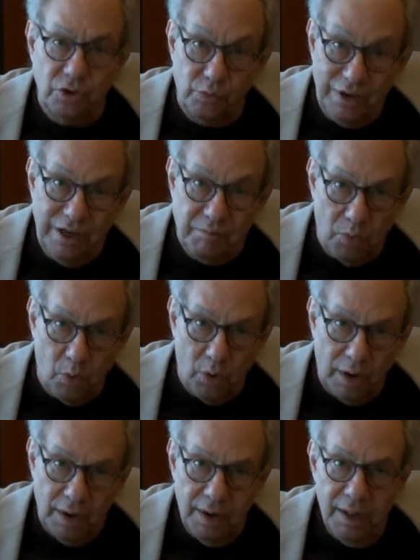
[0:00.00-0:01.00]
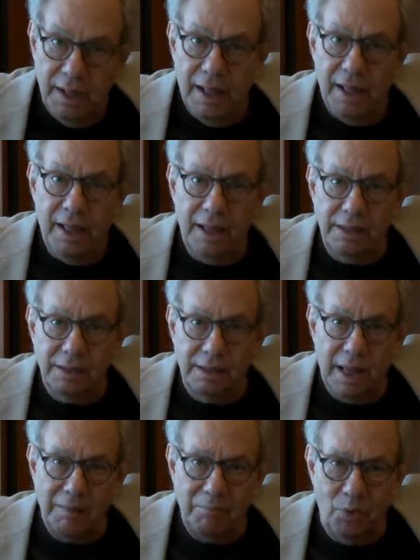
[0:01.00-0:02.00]
read more and
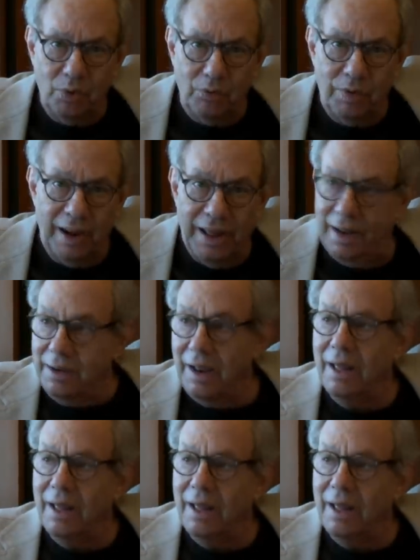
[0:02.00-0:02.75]
get more read,